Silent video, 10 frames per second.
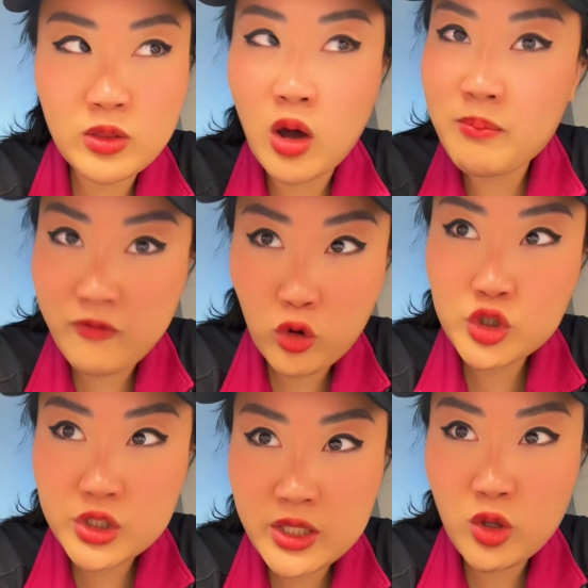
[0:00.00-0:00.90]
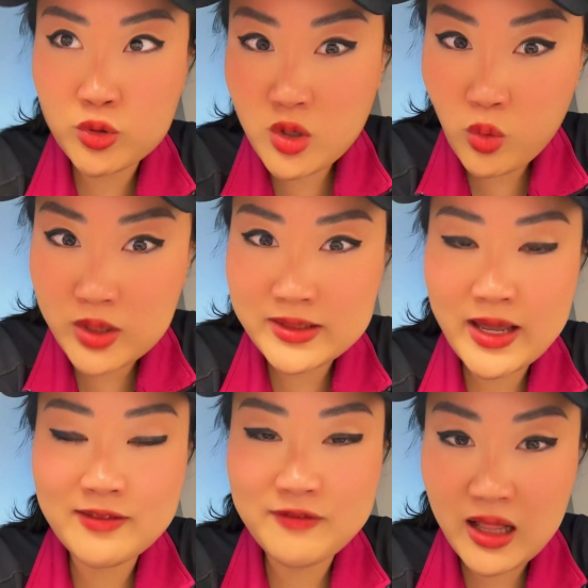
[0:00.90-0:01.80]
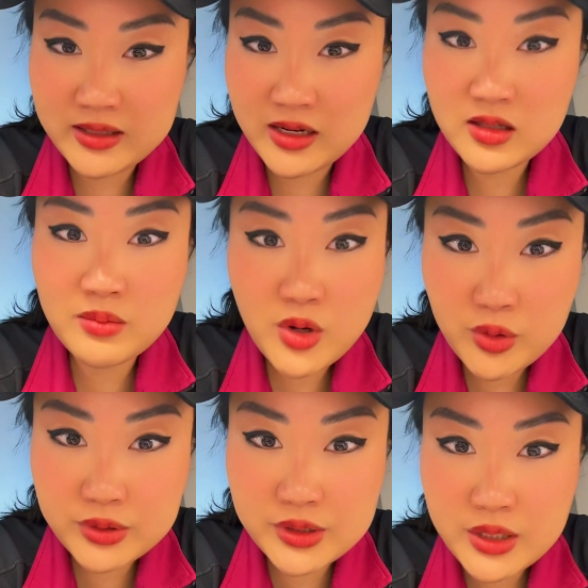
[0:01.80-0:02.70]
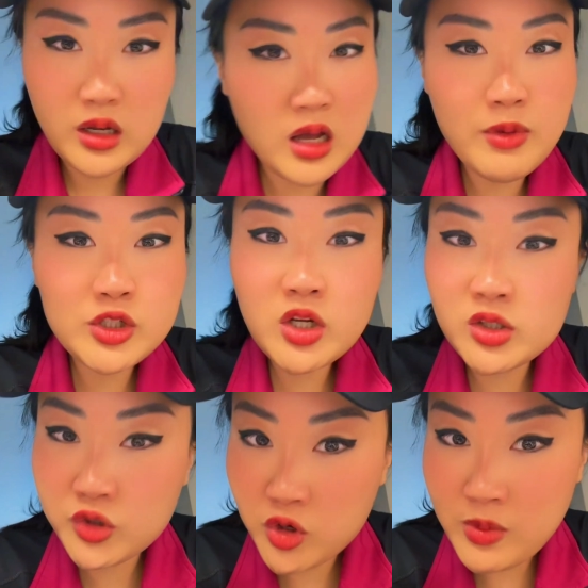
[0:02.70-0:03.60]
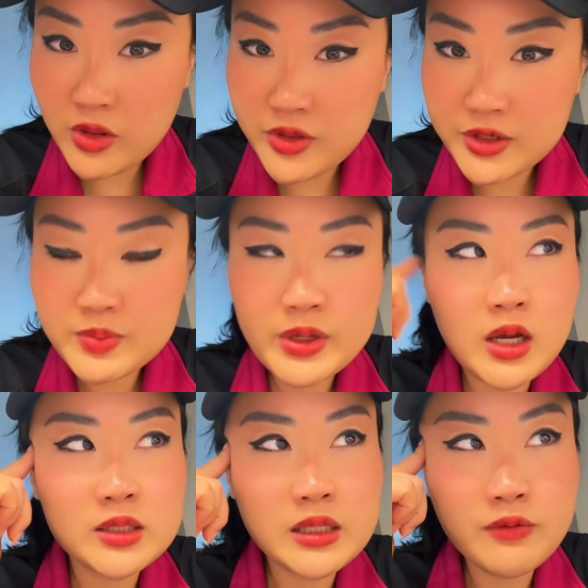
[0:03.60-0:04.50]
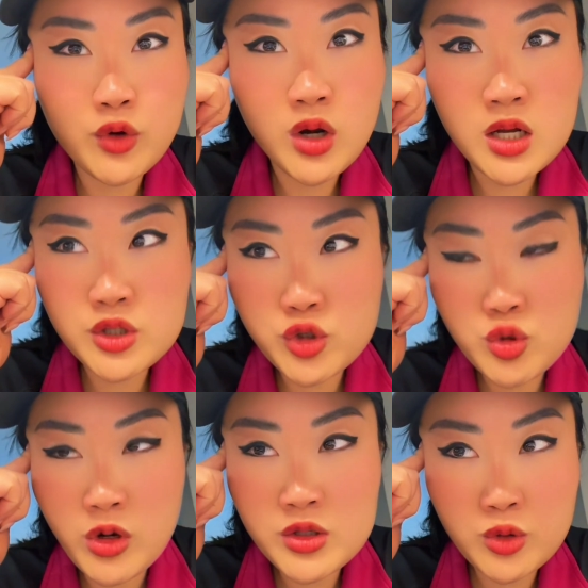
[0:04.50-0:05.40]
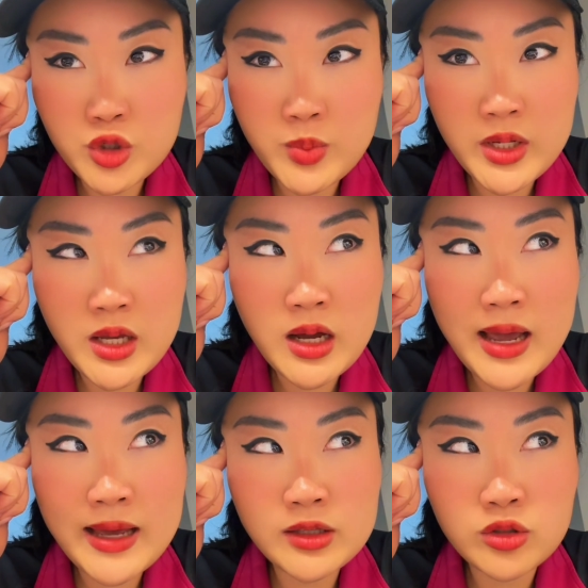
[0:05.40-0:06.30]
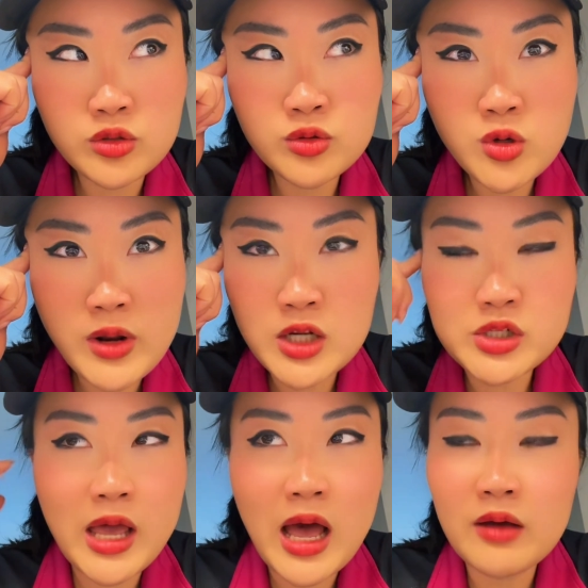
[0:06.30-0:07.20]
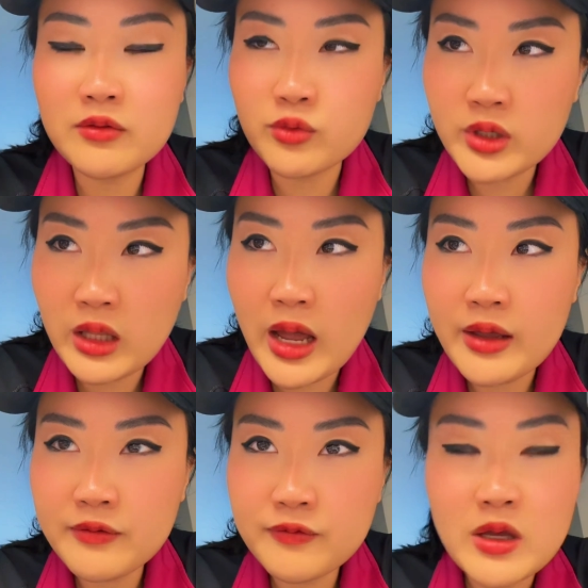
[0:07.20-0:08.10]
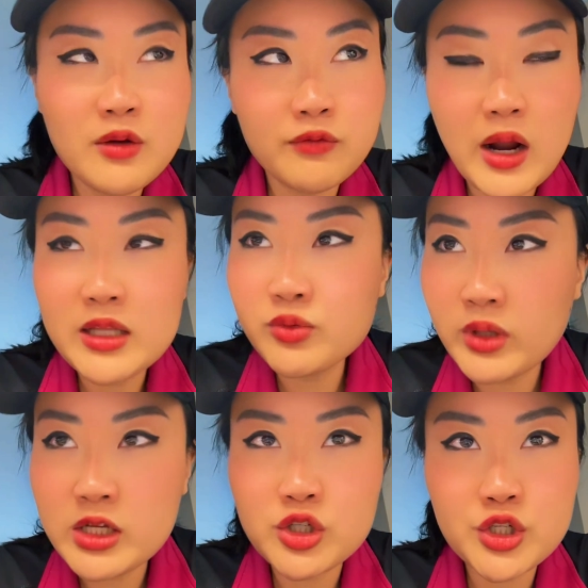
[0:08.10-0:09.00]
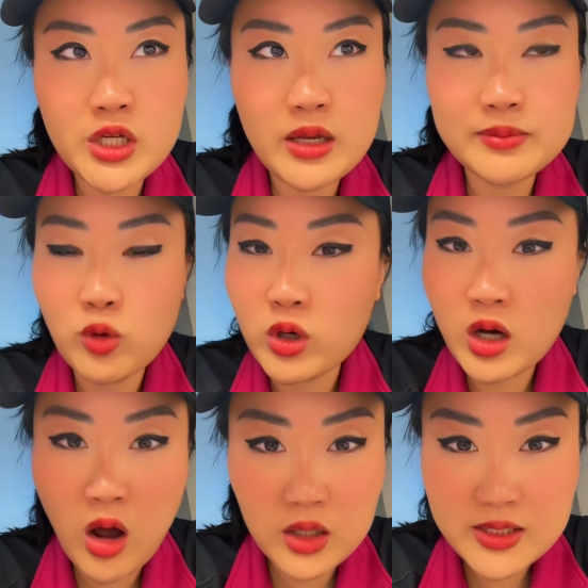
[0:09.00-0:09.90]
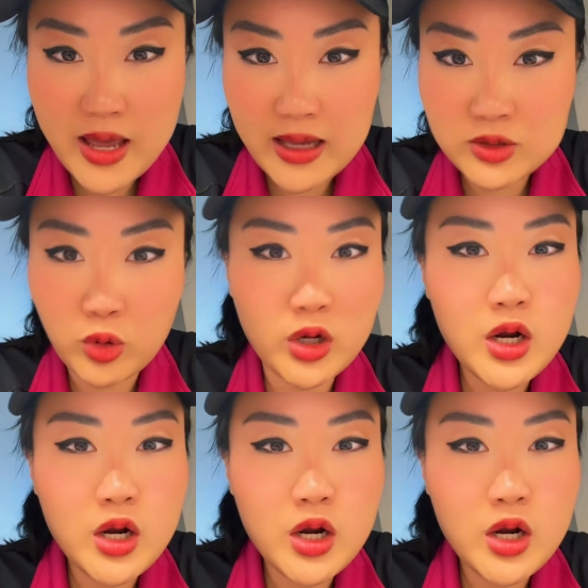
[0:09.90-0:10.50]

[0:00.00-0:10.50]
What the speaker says: unfortunately, those are the ones that get validated the most. I'm actually concerned about this because if you're a consumer on social media and you don't actually have real life friends, relationships, or contacts, or